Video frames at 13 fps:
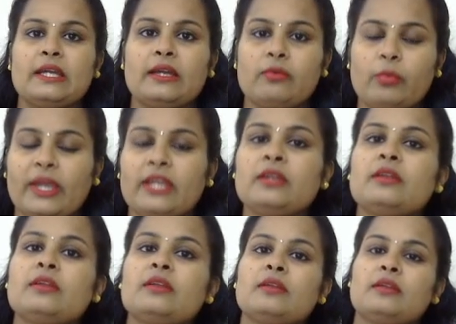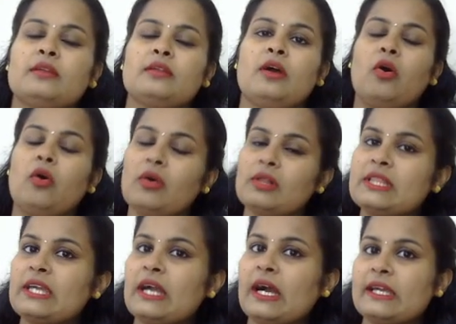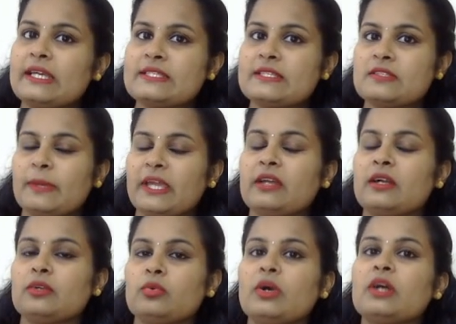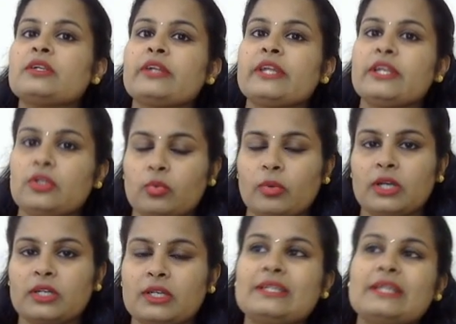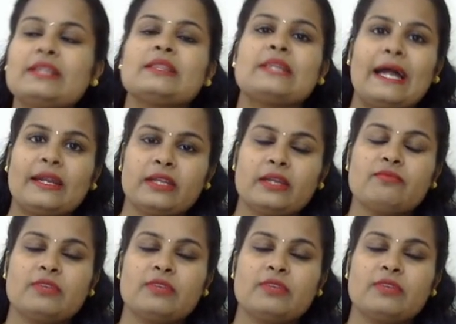When all the ice is being converted into water, till that time